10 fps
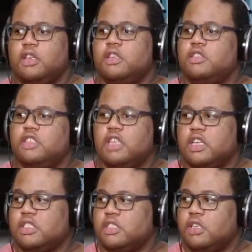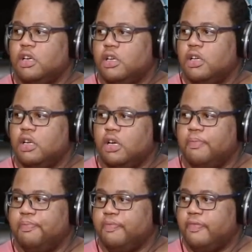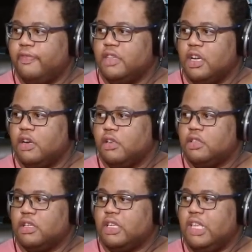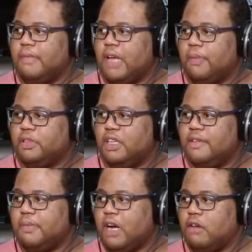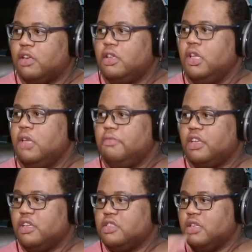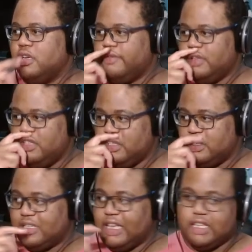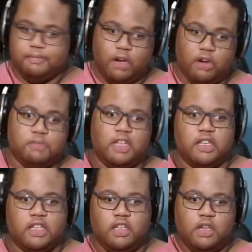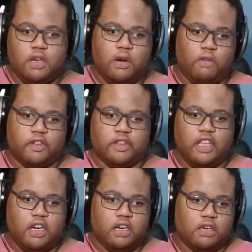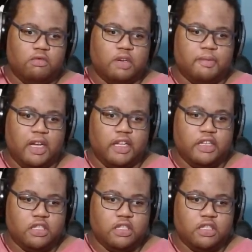just there to keep my Apple TV powered because I could always plug it over there where my